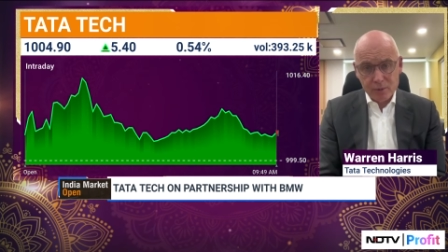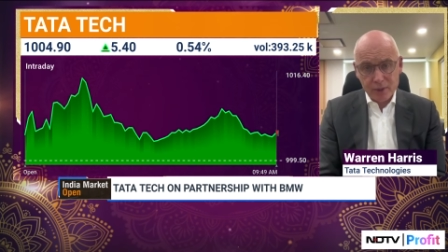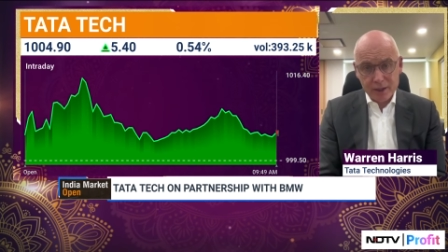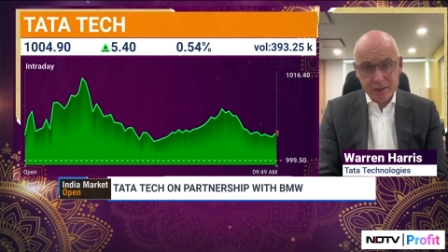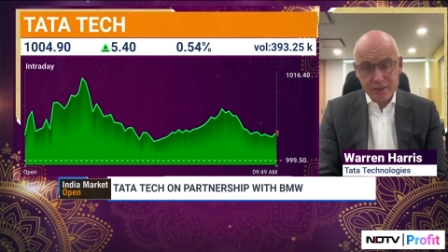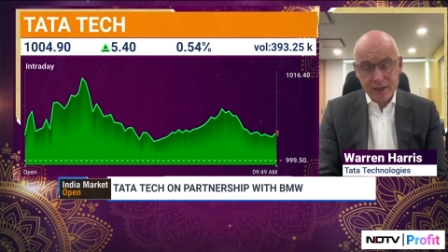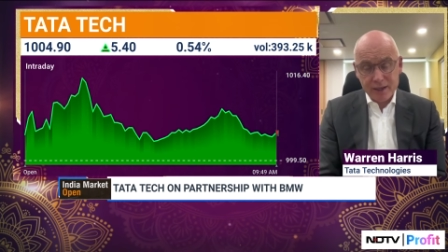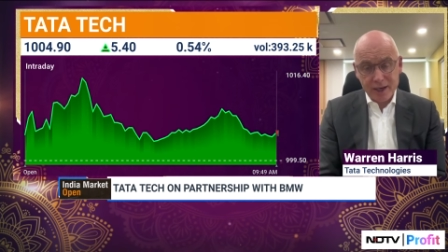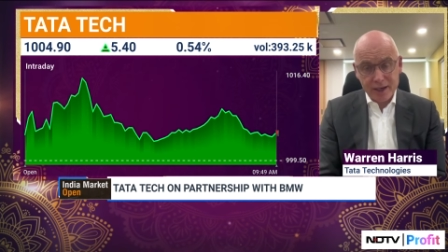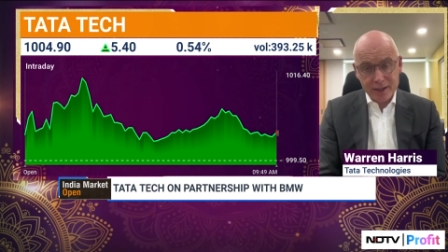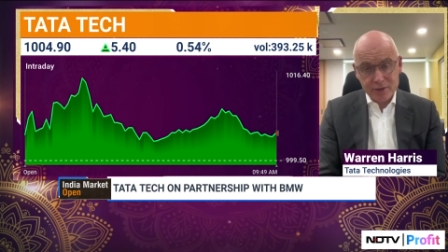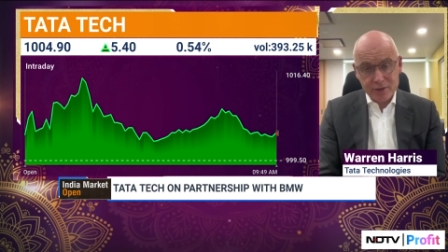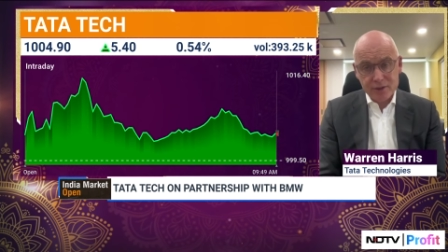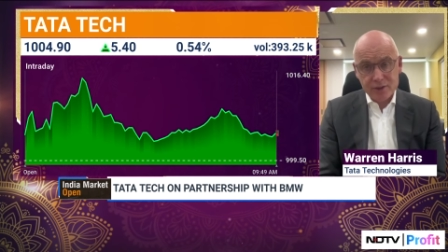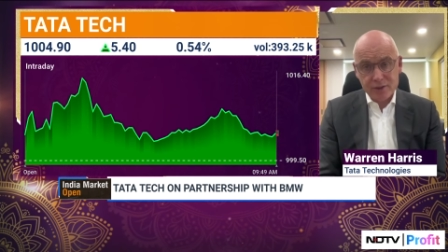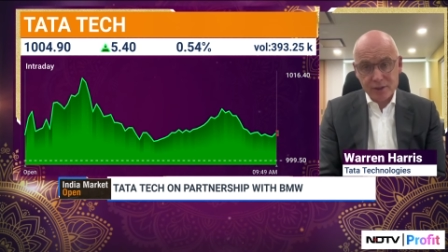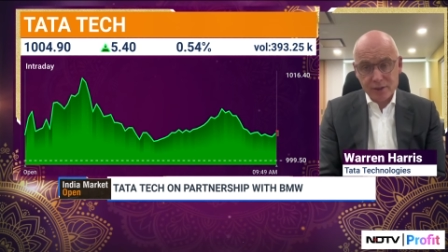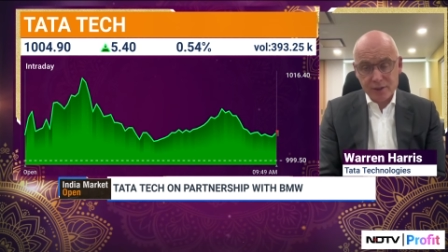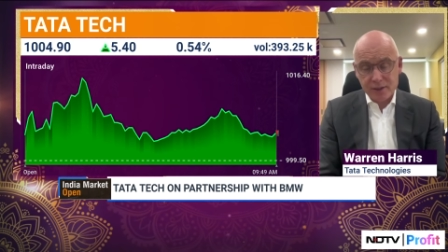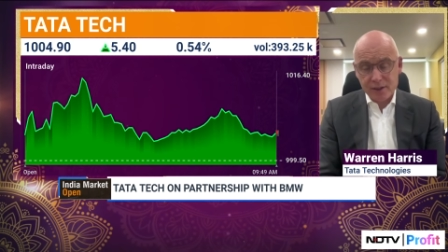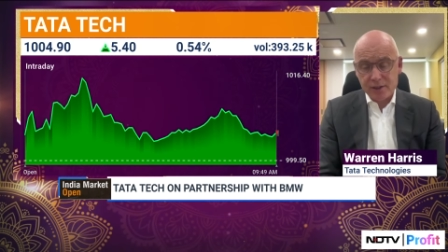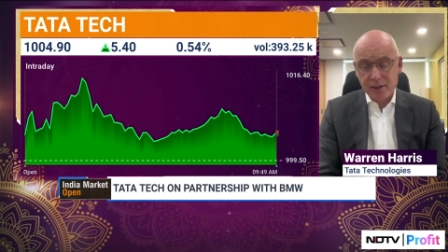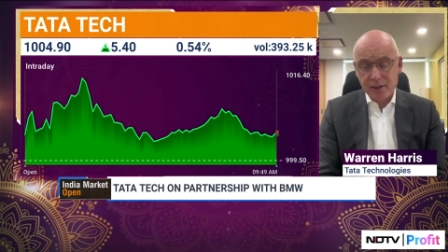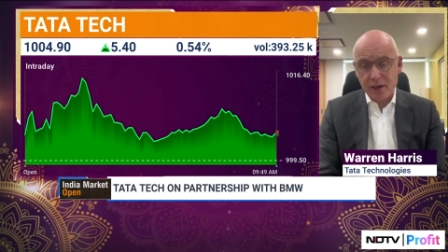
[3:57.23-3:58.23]
attach
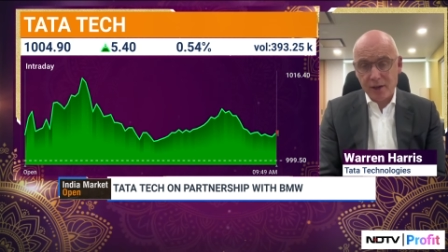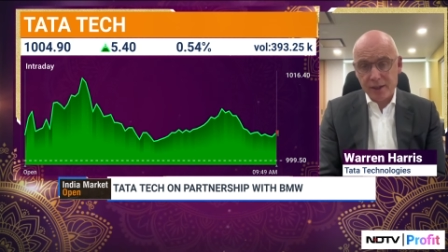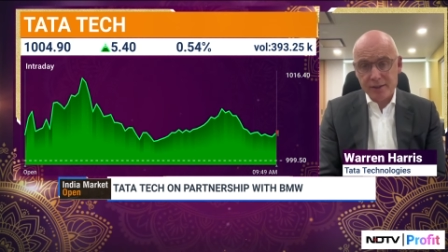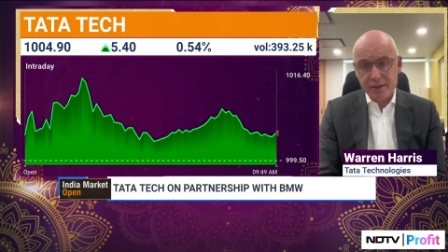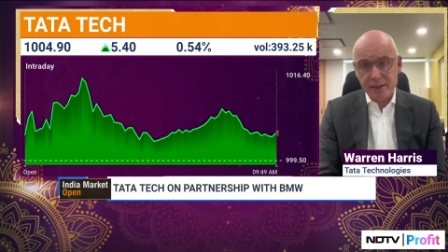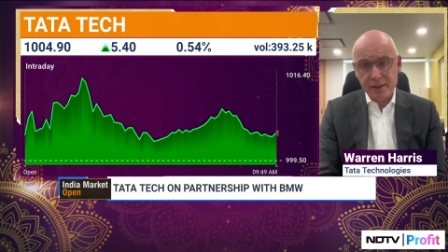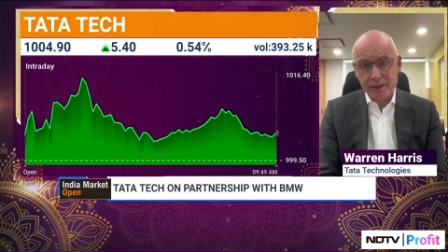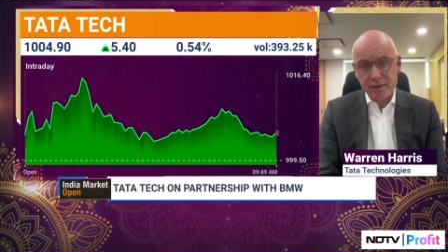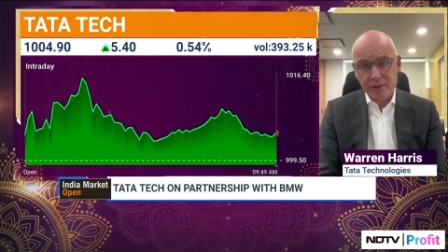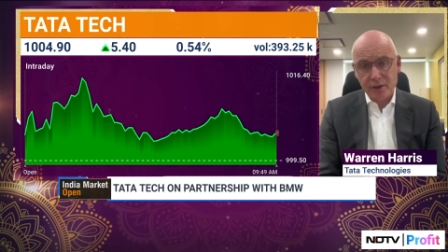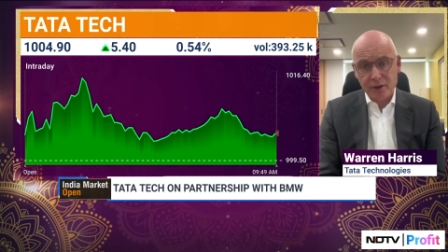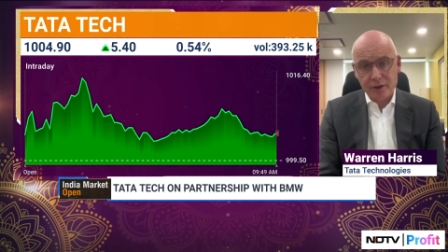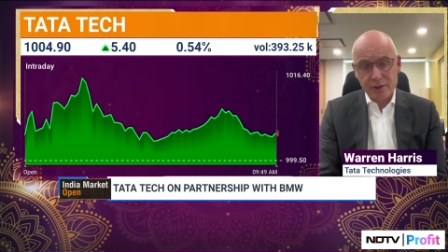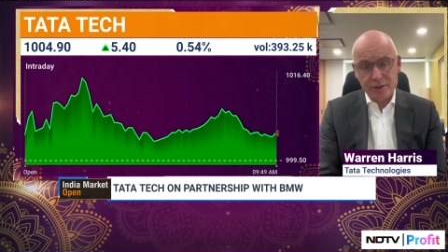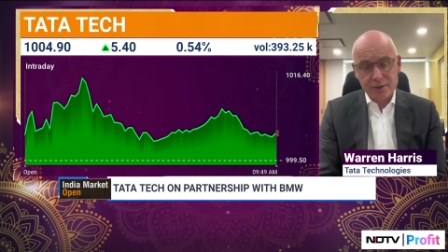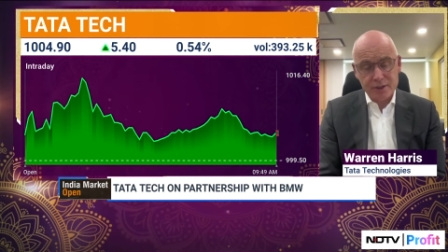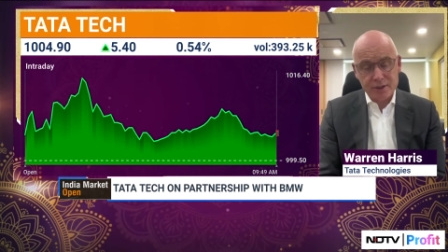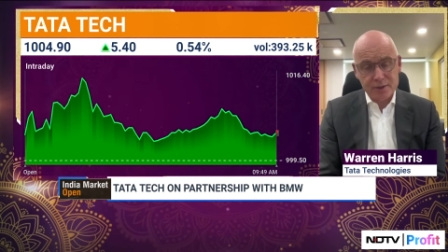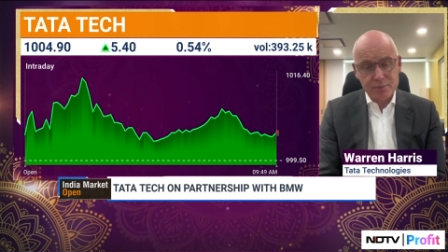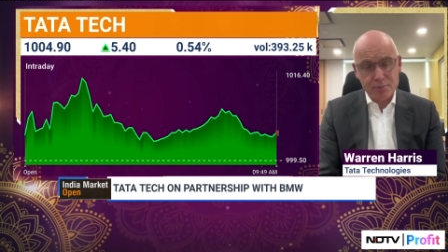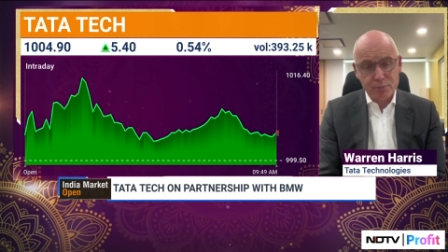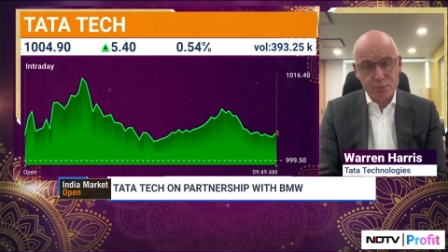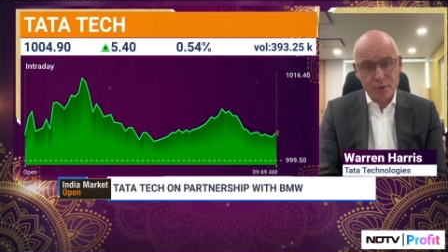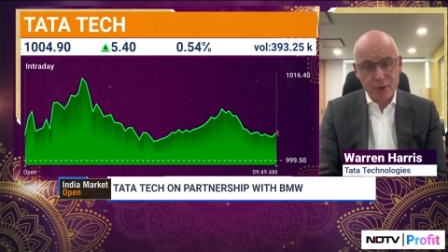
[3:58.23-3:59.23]
to the Tata
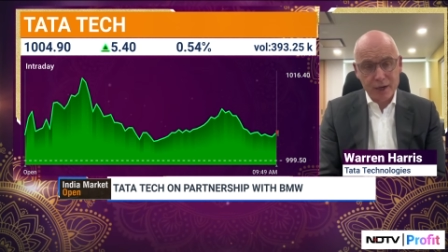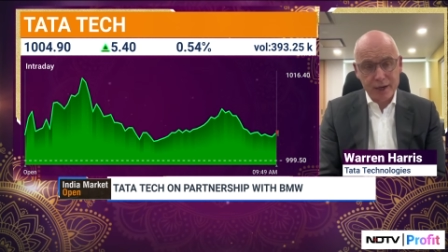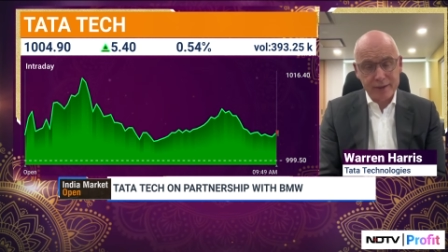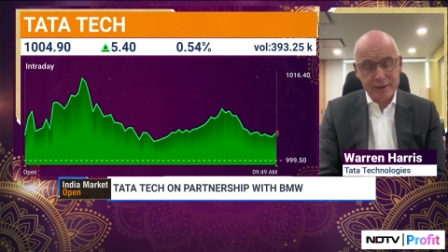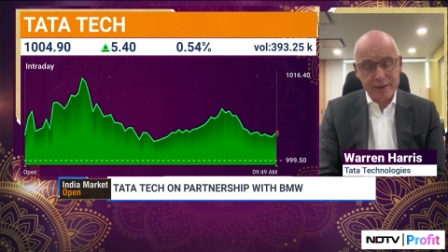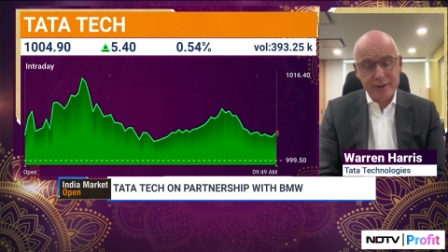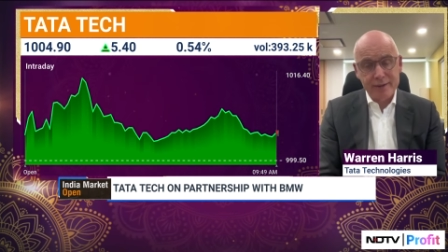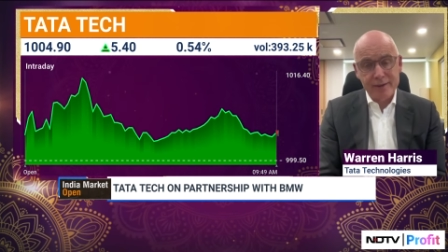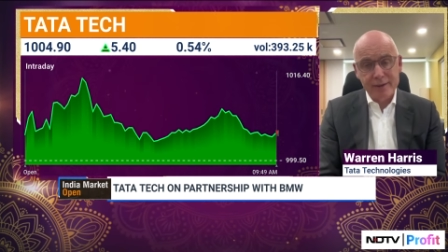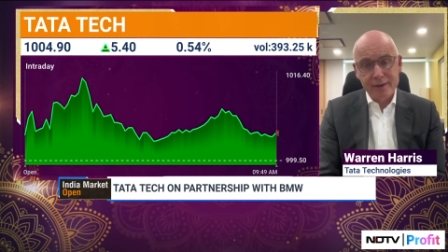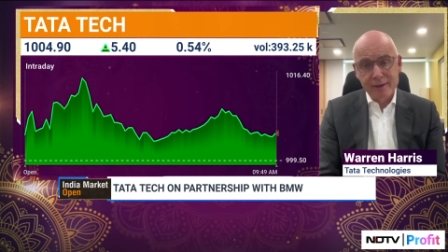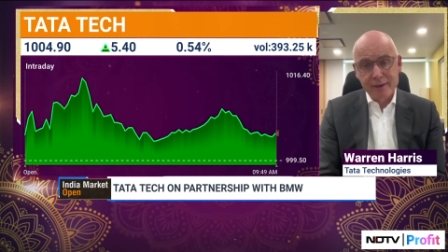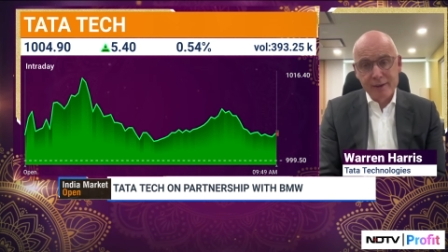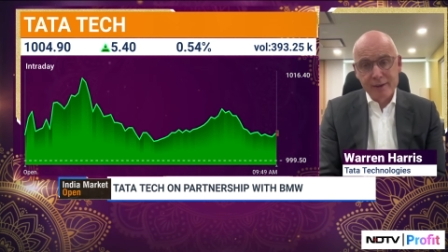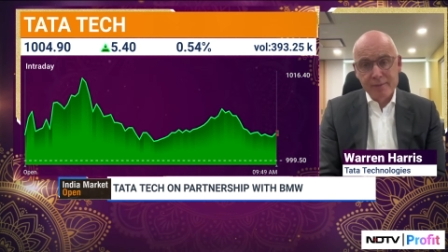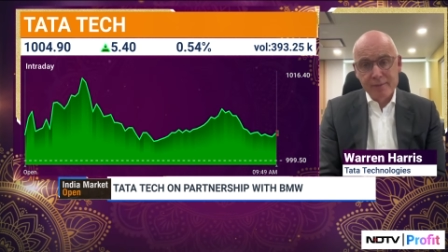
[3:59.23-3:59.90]
Technologies brand.